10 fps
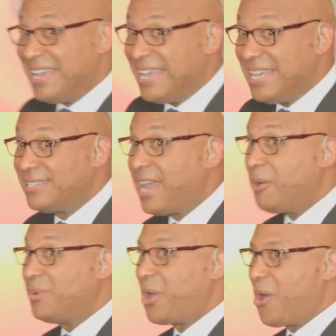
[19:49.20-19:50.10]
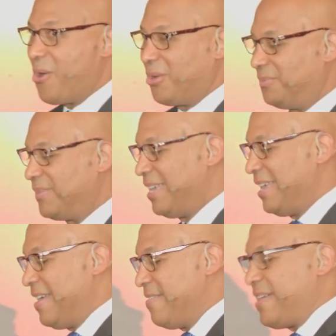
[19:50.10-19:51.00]
is not with her,
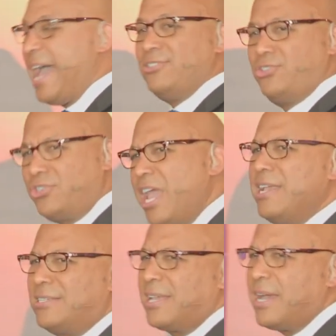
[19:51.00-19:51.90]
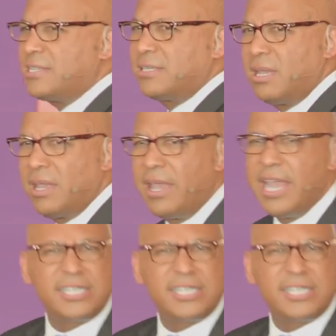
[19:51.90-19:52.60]
that Jesus is